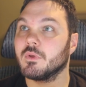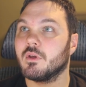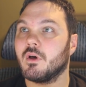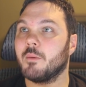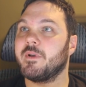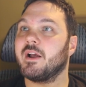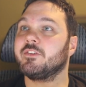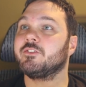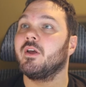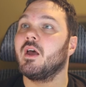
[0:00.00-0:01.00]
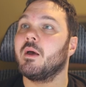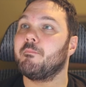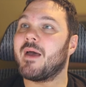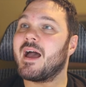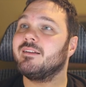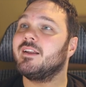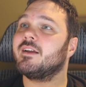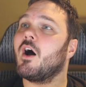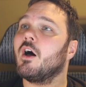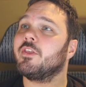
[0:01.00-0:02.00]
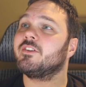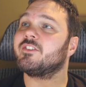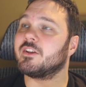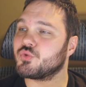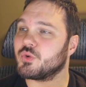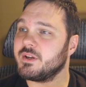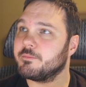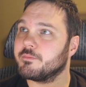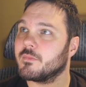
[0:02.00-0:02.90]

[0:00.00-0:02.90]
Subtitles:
Up next, Magnic Sentry.